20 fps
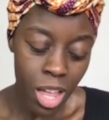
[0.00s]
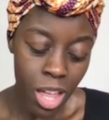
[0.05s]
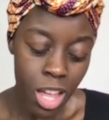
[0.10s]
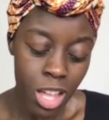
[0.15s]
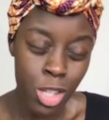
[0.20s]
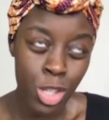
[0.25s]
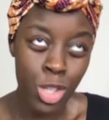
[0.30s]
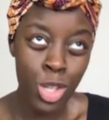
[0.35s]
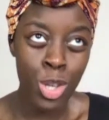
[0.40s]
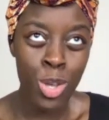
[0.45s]

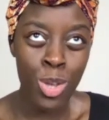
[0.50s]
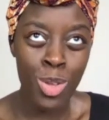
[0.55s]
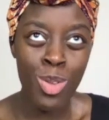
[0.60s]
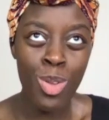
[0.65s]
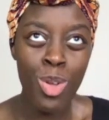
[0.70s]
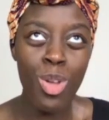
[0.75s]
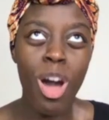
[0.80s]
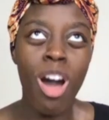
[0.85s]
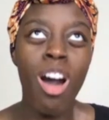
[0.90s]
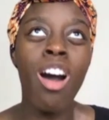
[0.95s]

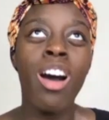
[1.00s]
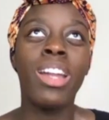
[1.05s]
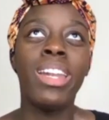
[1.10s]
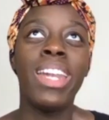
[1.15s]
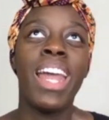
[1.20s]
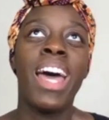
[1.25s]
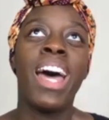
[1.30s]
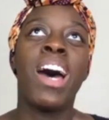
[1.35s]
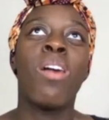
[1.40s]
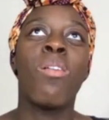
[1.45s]
You are
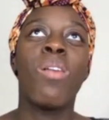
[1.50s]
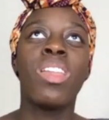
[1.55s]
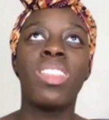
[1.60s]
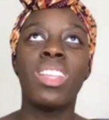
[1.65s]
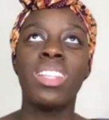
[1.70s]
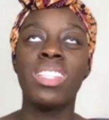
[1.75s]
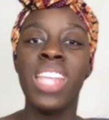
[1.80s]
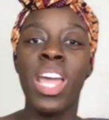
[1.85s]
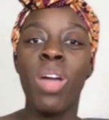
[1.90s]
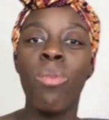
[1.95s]
now in the
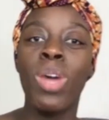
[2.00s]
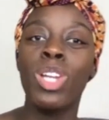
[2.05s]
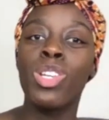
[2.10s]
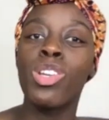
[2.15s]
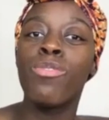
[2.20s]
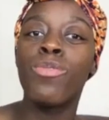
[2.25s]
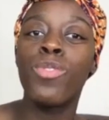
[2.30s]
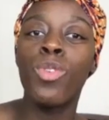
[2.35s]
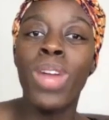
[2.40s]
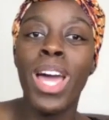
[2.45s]
state where you
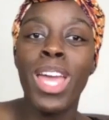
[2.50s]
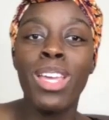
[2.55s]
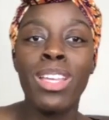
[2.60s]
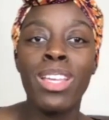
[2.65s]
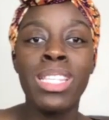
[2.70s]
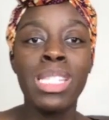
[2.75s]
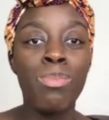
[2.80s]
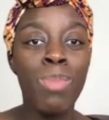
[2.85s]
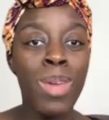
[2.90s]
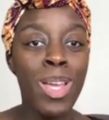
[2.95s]
don't feel like you
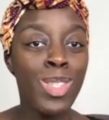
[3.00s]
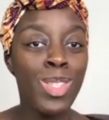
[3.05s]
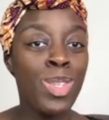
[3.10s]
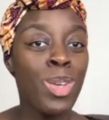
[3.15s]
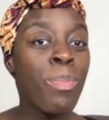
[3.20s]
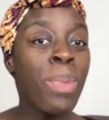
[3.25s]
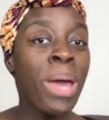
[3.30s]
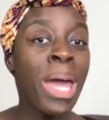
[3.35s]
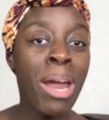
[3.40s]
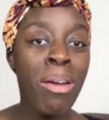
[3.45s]
can speak to
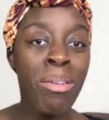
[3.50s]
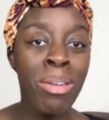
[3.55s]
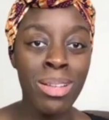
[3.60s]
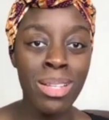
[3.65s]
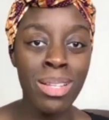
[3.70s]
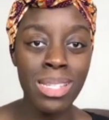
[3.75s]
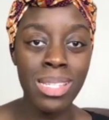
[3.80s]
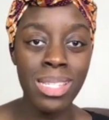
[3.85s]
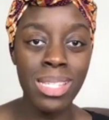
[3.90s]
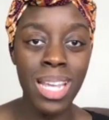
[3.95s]
your
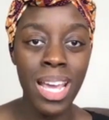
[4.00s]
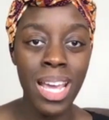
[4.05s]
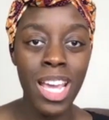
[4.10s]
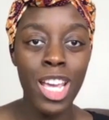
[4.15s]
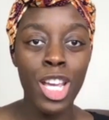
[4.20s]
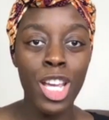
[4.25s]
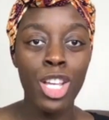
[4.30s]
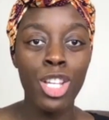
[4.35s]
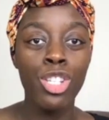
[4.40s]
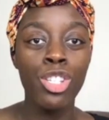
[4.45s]
parents
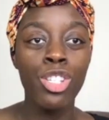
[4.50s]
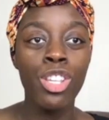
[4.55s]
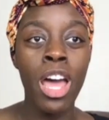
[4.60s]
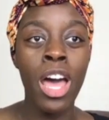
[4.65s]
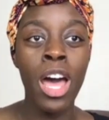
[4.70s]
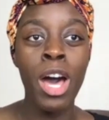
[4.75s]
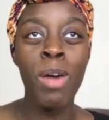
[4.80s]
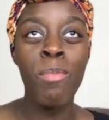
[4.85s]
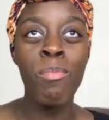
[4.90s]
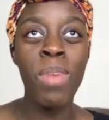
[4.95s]

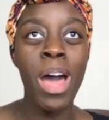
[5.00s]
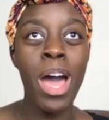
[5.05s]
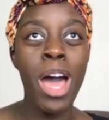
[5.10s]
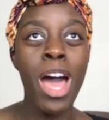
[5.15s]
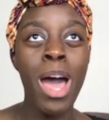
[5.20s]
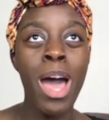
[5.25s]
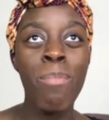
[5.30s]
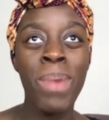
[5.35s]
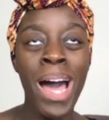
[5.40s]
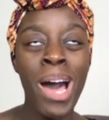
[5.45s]

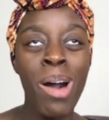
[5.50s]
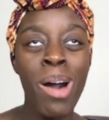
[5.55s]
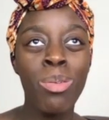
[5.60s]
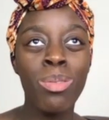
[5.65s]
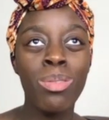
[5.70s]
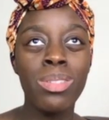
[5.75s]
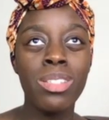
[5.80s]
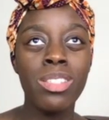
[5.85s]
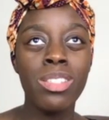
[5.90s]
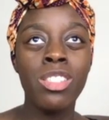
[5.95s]
about
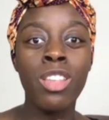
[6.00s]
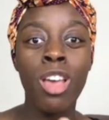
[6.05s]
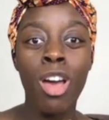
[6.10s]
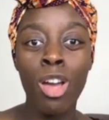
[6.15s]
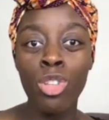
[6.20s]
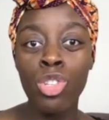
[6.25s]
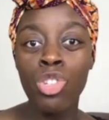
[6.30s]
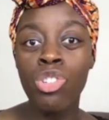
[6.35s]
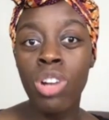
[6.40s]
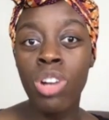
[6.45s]

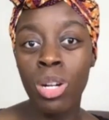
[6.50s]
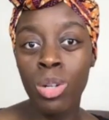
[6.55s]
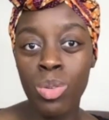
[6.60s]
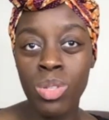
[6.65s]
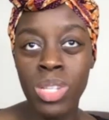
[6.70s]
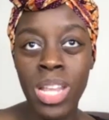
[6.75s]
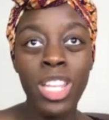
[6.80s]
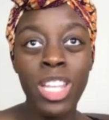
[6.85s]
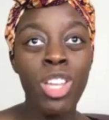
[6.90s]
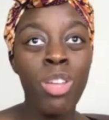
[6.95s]
certain struggles
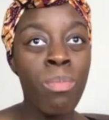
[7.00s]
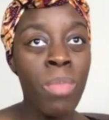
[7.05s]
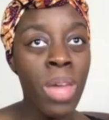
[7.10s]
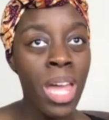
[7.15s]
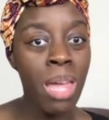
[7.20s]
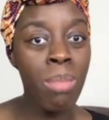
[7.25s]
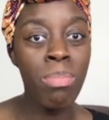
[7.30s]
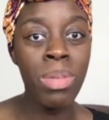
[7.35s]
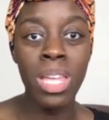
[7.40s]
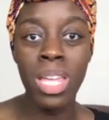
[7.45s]
that you
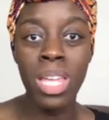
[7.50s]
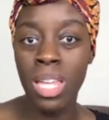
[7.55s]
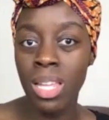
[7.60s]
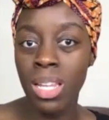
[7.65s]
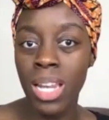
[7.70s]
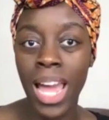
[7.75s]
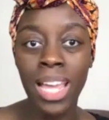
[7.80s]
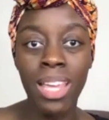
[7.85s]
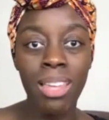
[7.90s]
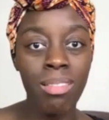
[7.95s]
may be
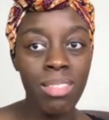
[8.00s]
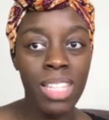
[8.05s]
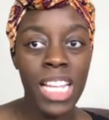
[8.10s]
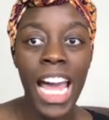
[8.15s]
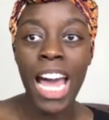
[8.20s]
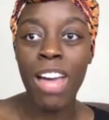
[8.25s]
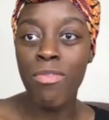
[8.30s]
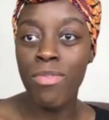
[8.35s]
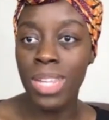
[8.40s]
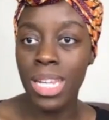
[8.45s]
like
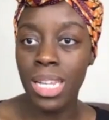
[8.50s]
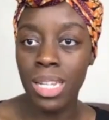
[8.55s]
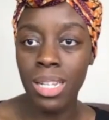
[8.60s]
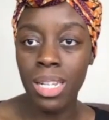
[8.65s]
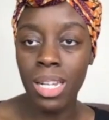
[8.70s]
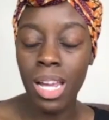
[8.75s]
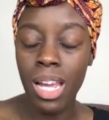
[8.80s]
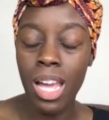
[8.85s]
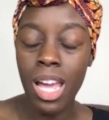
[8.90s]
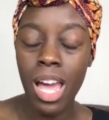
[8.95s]

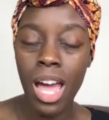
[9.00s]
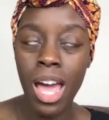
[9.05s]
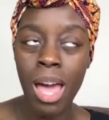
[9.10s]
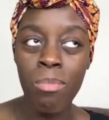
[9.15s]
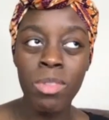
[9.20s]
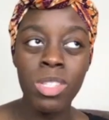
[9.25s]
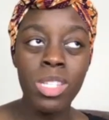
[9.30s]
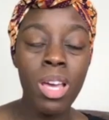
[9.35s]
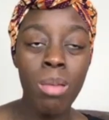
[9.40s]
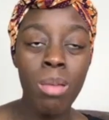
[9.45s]
having
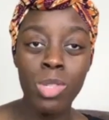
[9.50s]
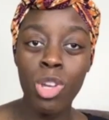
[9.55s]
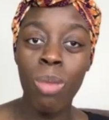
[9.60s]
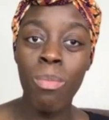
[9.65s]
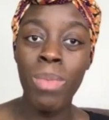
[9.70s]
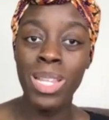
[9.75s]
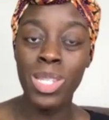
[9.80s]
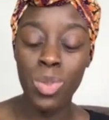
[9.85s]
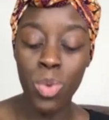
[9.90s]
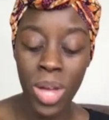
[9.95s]
in terms of your
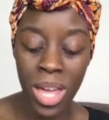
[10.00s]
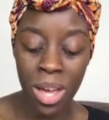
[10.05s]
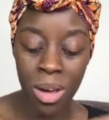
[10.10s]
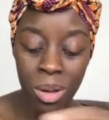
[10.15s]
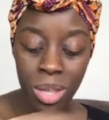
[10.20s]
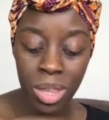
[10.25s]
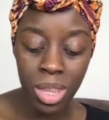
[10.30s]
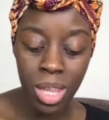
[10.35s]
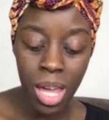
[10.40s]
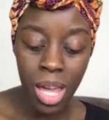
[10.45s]
mental
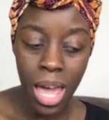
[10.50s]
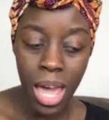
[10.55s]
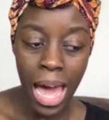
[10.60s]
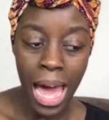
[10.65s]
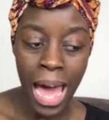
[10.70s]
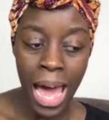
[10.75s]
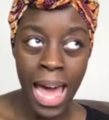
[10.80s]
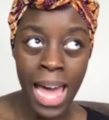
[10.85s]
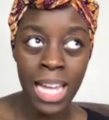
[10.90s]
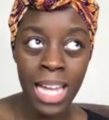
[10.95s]
health,
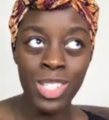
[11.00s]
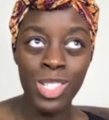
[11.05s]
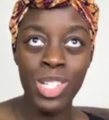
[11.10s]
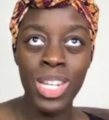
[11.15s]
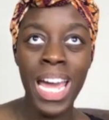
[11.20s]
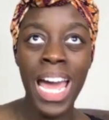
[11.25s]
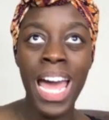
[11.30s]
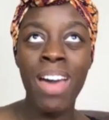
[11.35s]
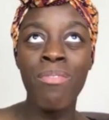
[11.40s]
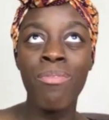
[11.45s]
and you
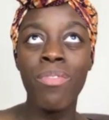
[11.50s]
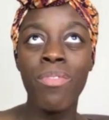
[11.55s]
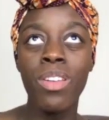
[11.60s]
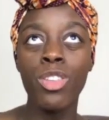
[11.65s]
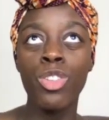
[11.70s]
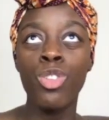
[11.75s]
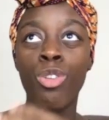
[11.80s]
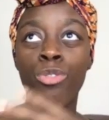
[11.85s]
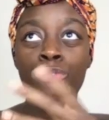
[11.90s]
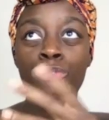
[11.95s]
have
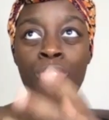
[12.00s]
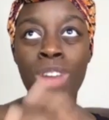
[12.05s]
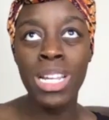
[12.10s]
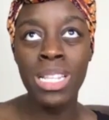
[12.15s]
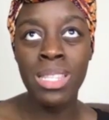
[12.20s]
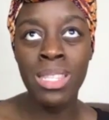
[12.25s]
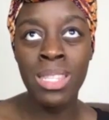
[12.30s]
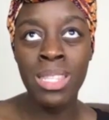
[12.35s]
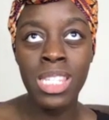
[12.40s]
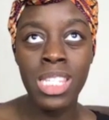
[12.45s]

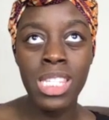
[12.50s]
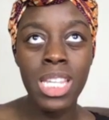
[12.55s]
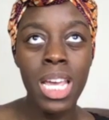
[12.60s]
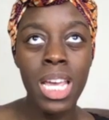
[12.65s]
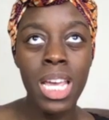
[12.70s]
friends.